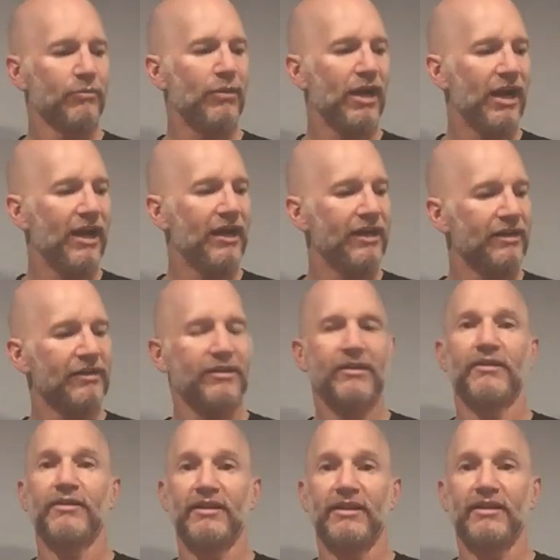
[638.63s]
by
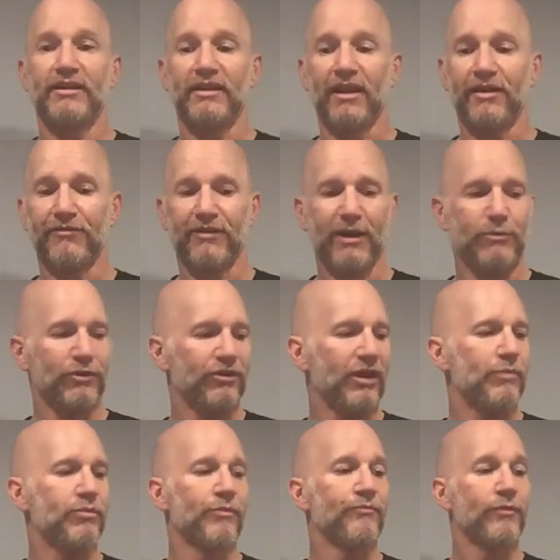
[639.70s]
the fiber
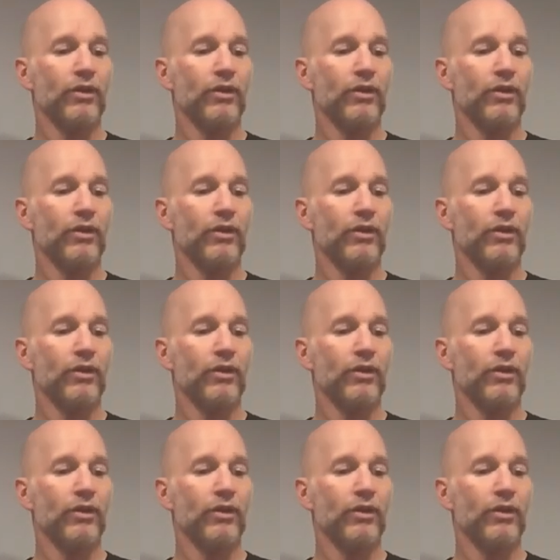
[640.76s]
tape.